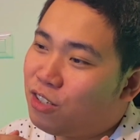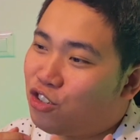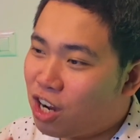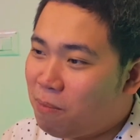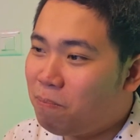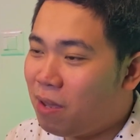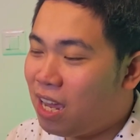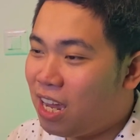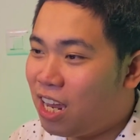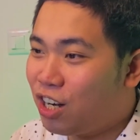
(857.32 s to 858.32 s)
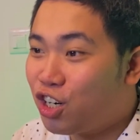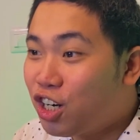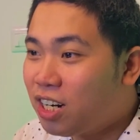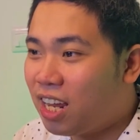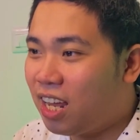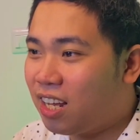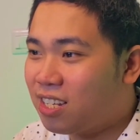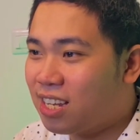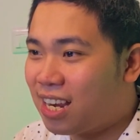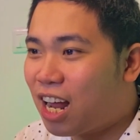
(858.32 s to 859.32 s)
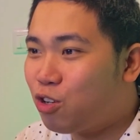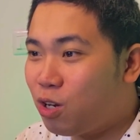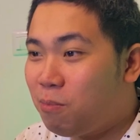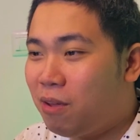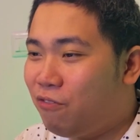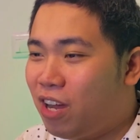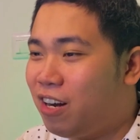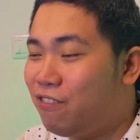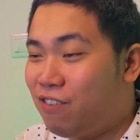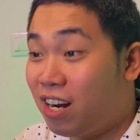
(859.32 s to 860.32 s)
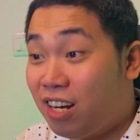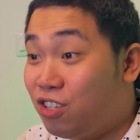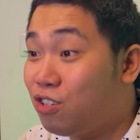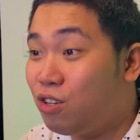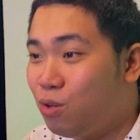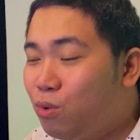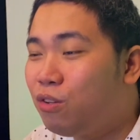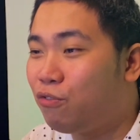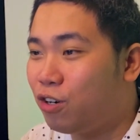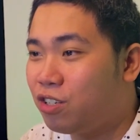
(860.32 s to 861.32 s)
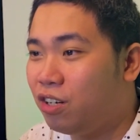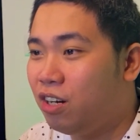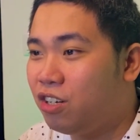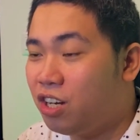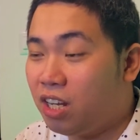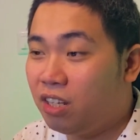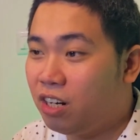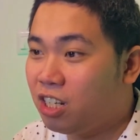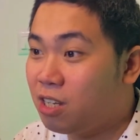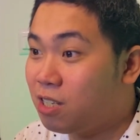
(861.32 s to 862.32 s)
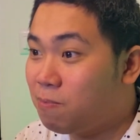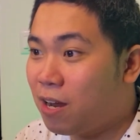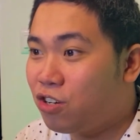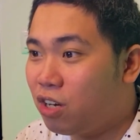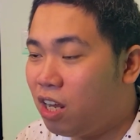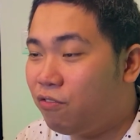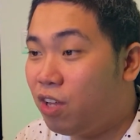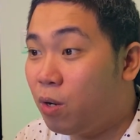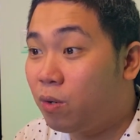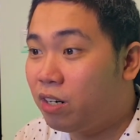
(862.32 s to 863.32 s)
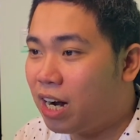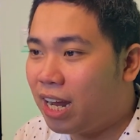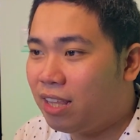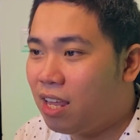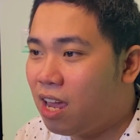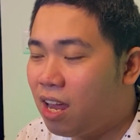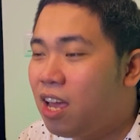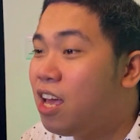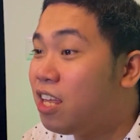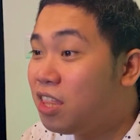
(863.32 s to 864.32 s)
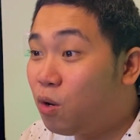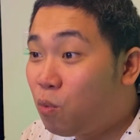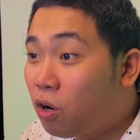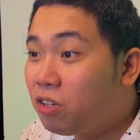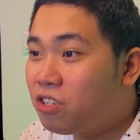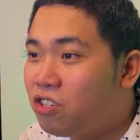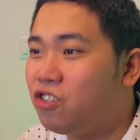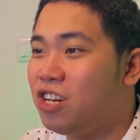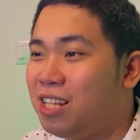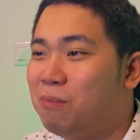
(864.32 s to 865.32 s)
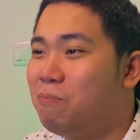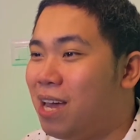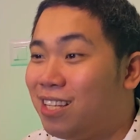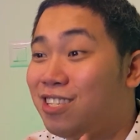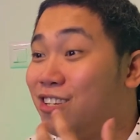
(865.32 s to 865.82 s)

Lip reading: jump in earnings can actually be very, very skewed for certain traders, especially if they were riding the Wall Street bets